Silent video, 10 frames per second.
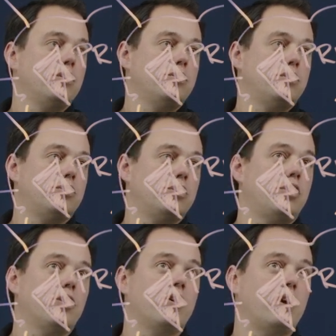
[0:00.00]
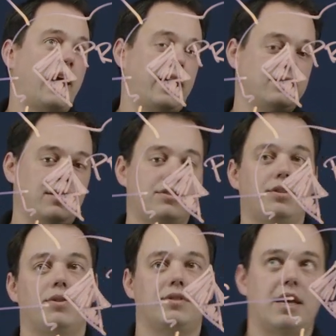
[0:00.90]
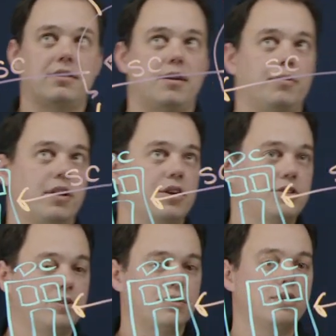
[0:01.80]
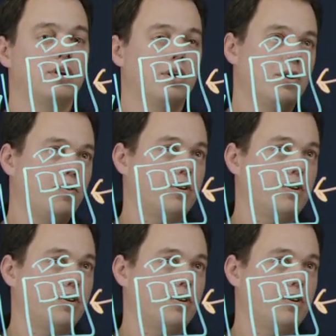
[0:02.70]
to secure access to those SaaS applications. When